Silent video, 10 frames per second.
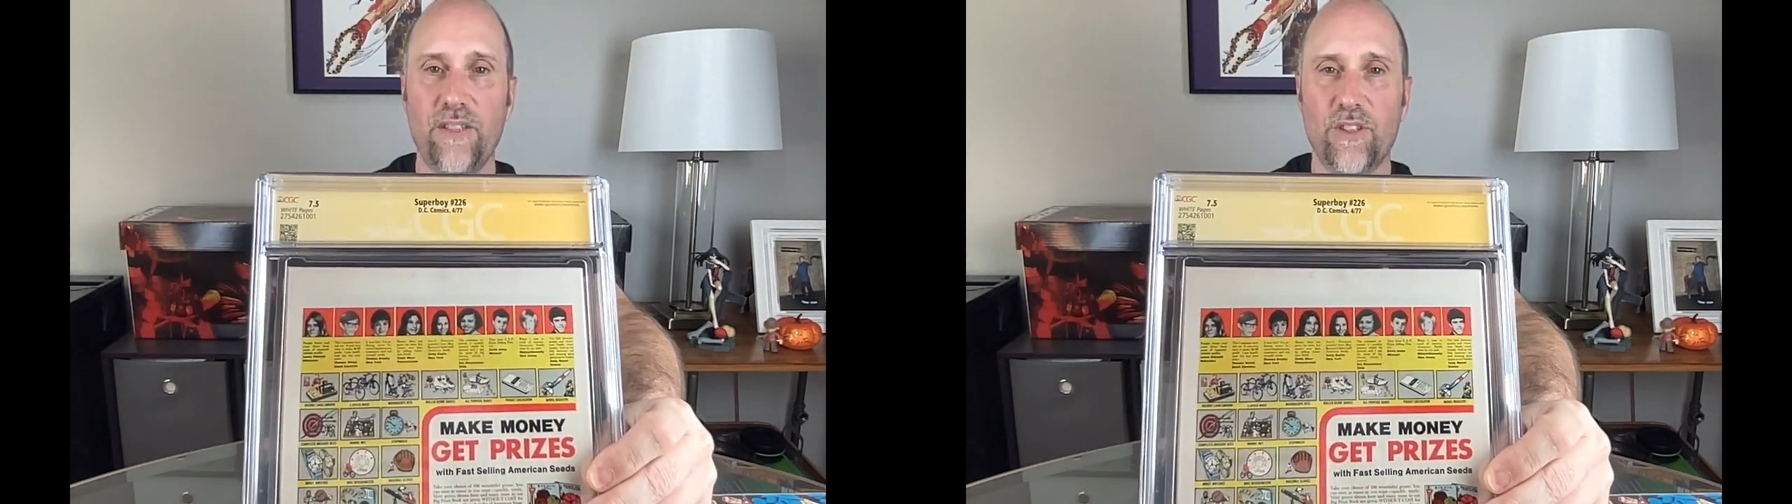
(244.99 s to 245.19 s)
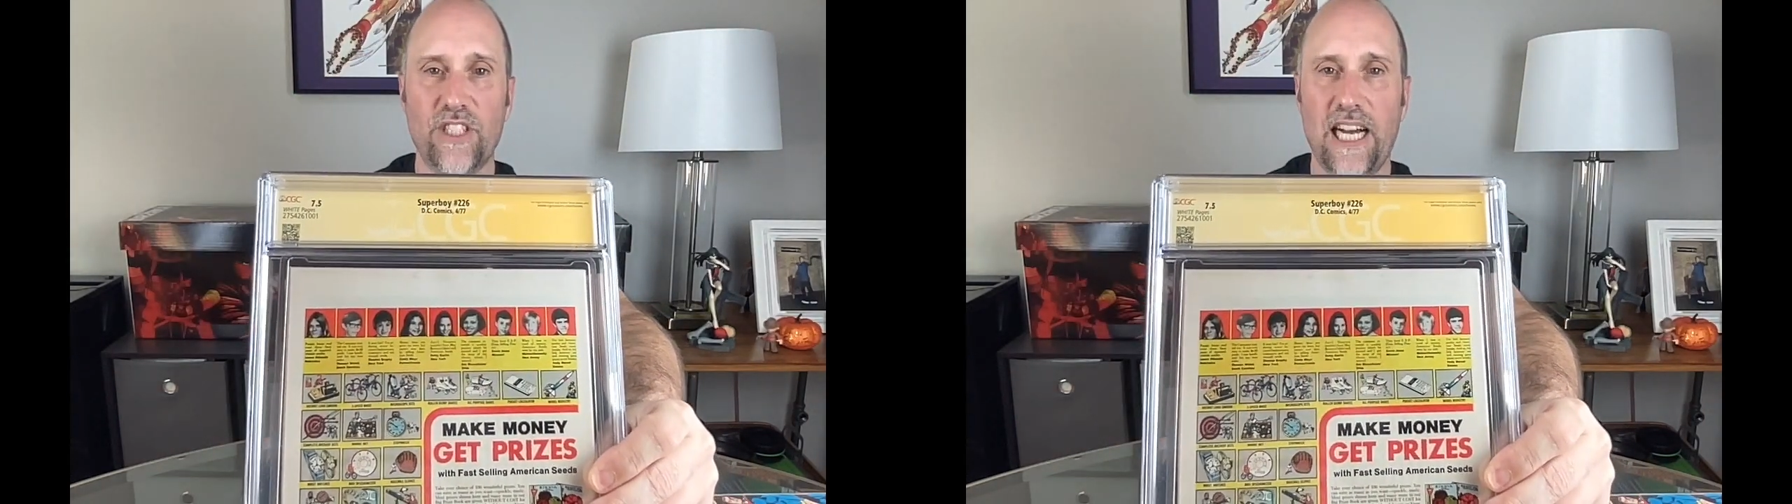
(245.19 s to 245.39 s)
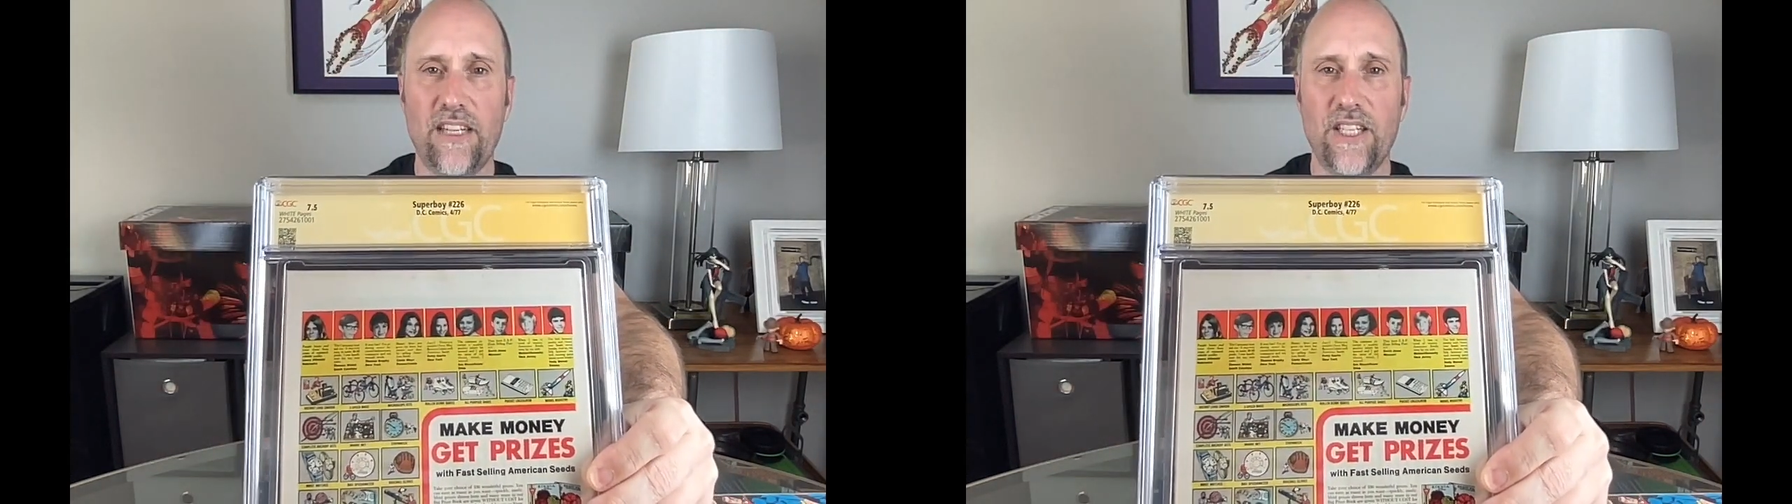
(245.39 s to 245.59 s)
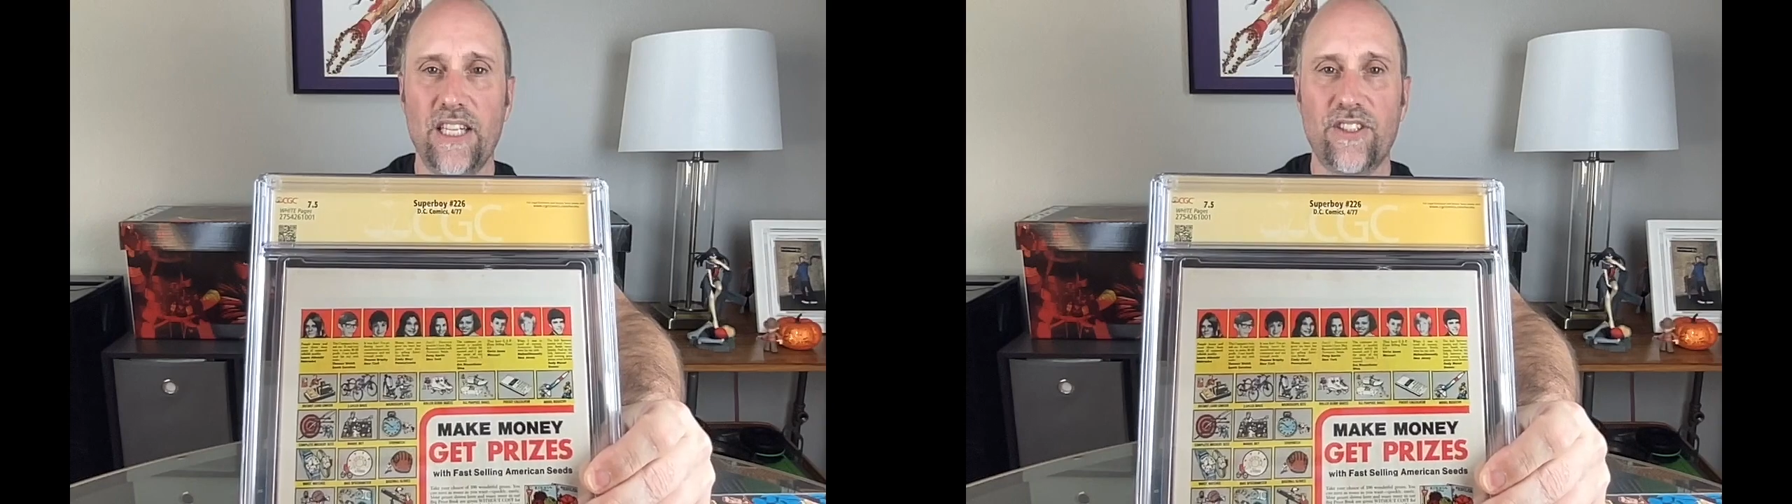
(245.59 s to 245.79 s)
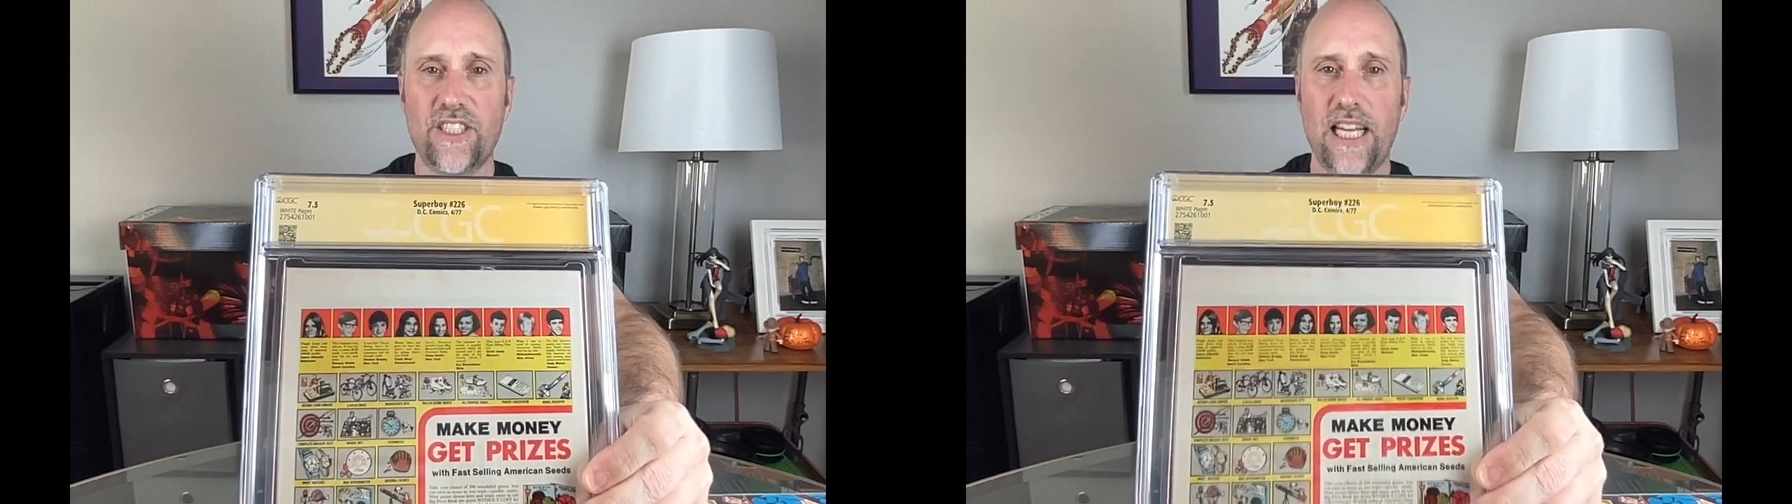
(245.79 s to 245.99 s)
which I don't
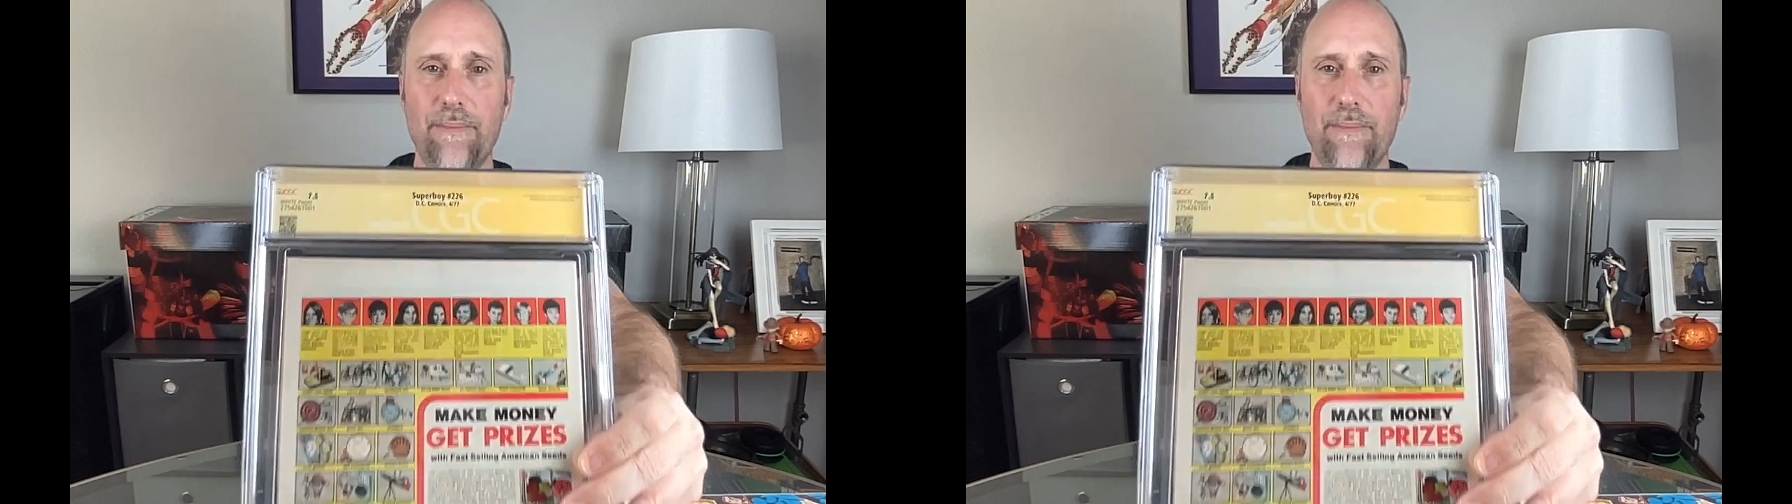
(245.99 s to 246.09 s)
understand